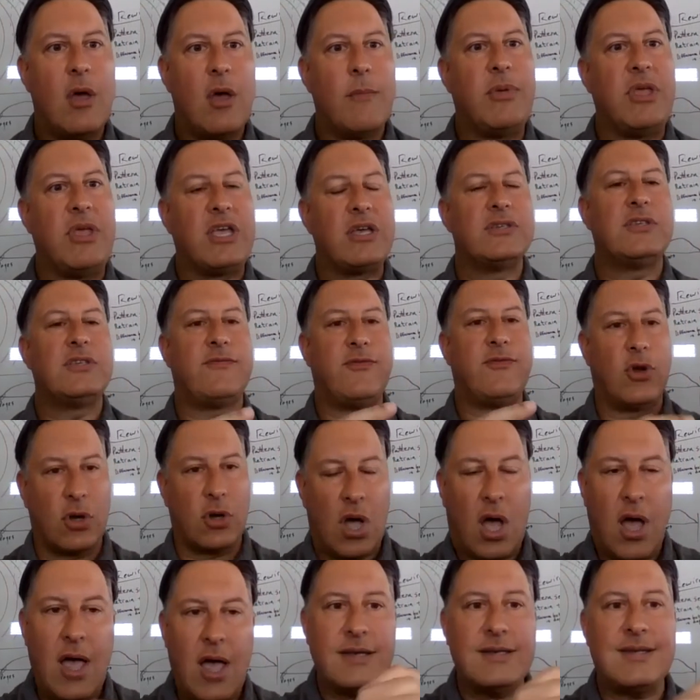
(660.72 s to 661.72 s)
because if your
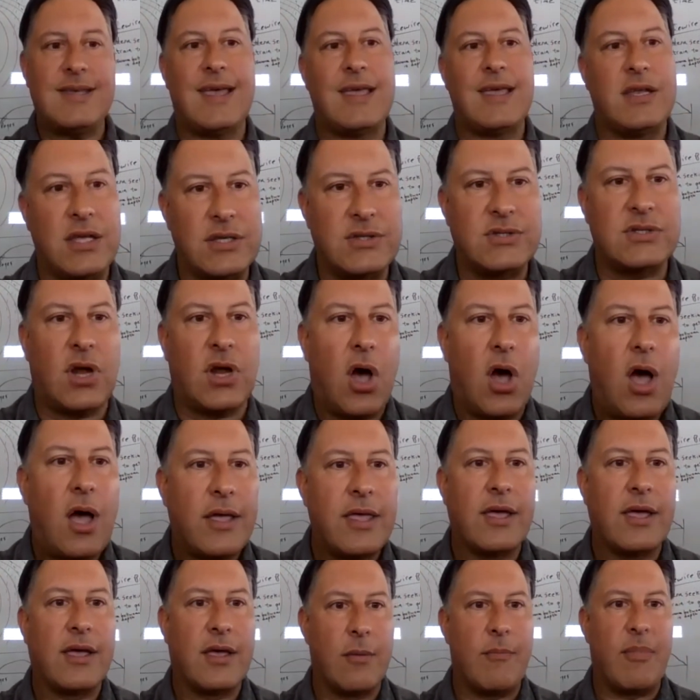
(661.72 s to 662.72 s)
content is
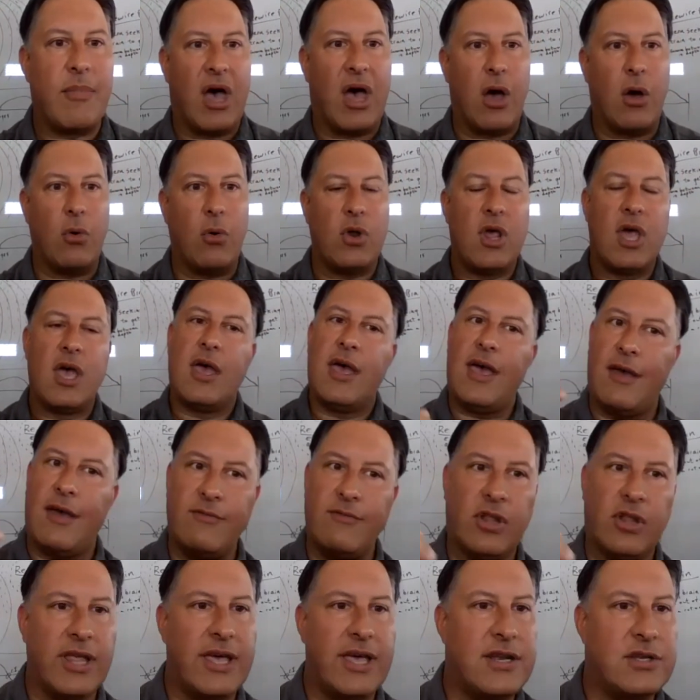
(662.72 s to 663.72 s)
talking about have
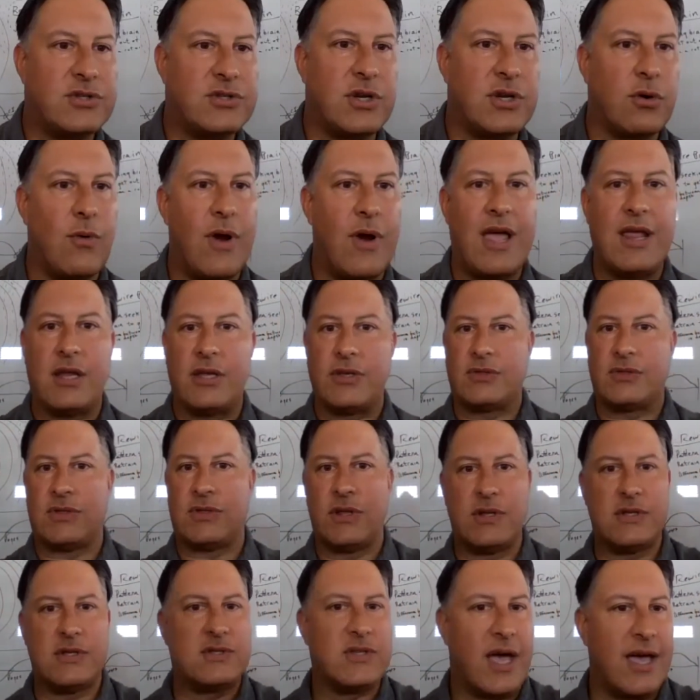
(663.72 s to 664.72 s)
the latest and greatest,
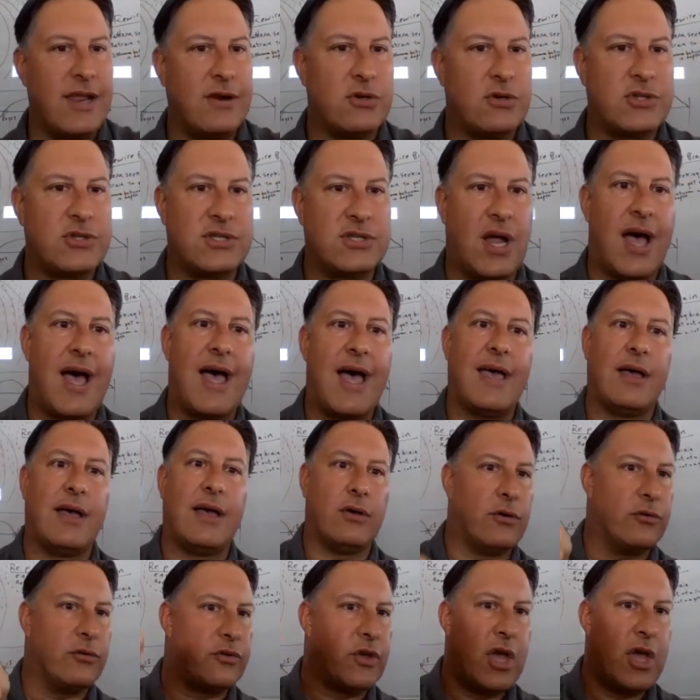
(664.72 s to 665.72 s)
the designer
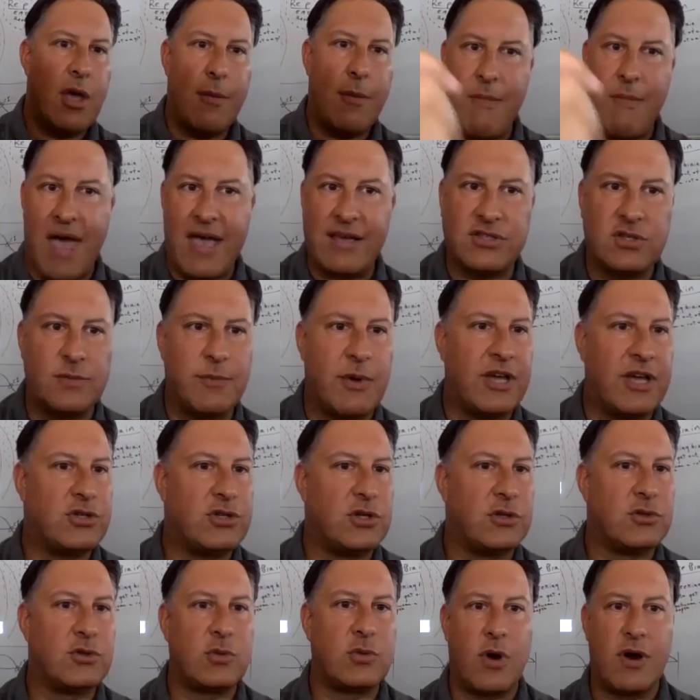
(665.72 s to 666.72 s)
styles, maximize
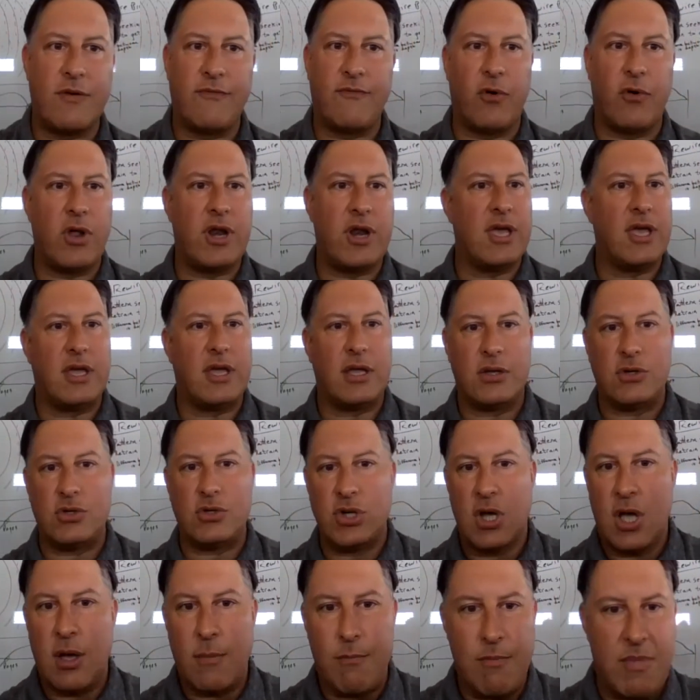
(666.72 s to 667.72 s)
your square
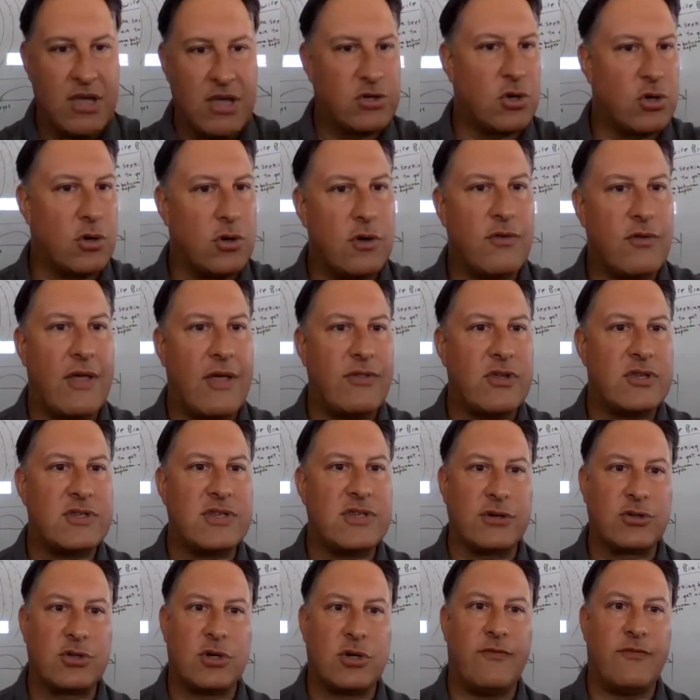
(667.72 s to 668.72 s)
footage, make sure you've got this
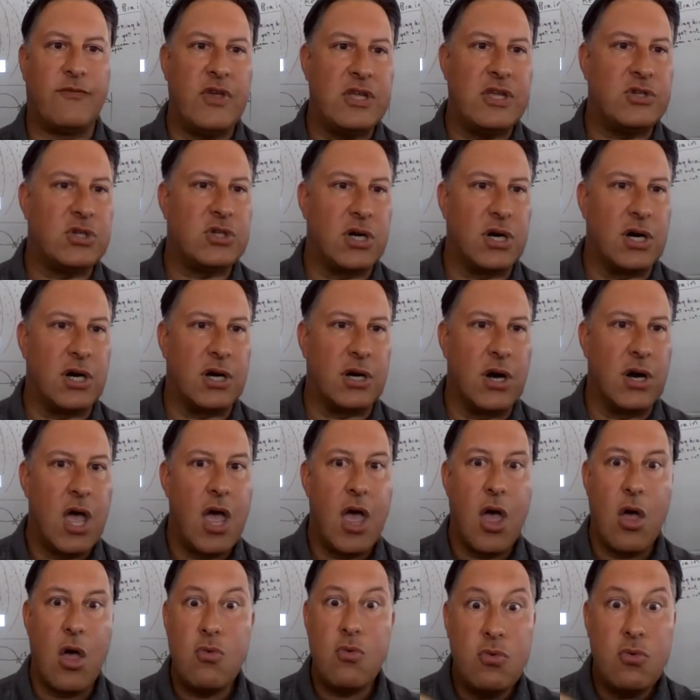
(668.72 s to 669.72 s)
extra feature,
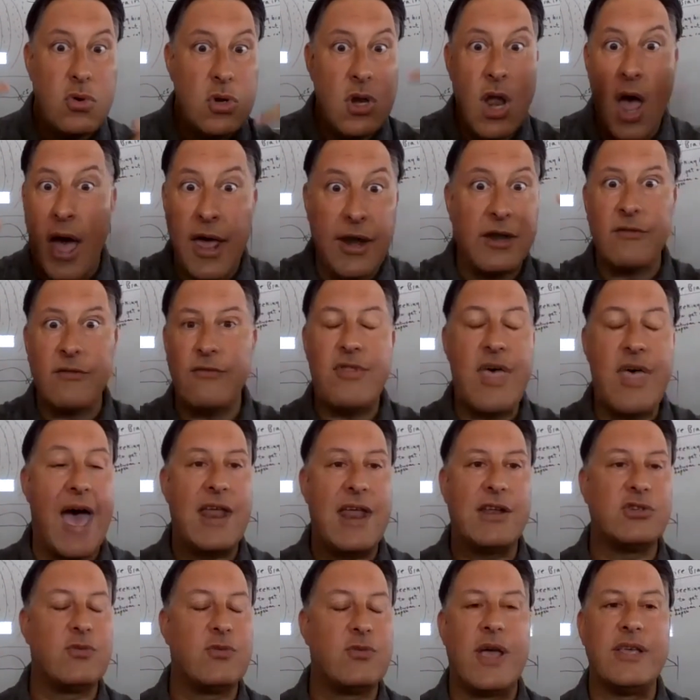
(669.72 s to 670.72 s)
none of
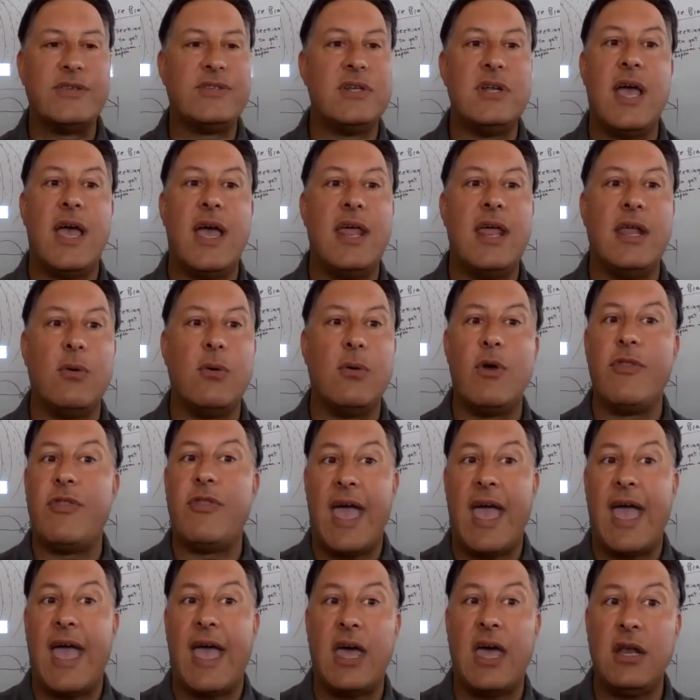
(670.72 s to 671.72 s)
that is resonating with
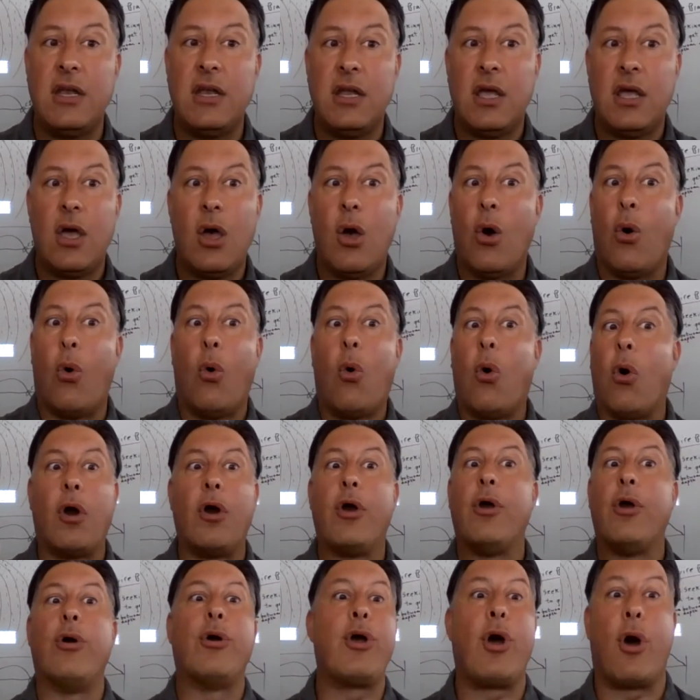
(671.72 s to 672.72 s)
Anne or
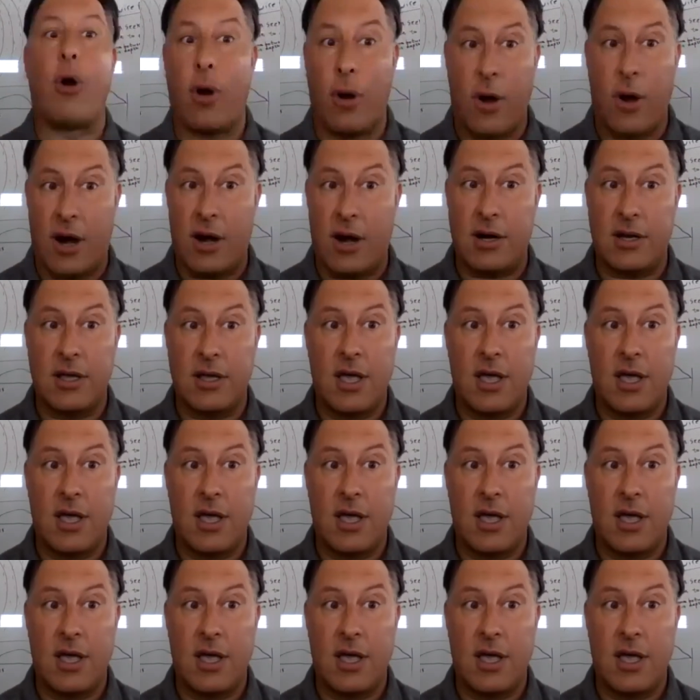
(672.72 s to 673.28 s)
her cohort,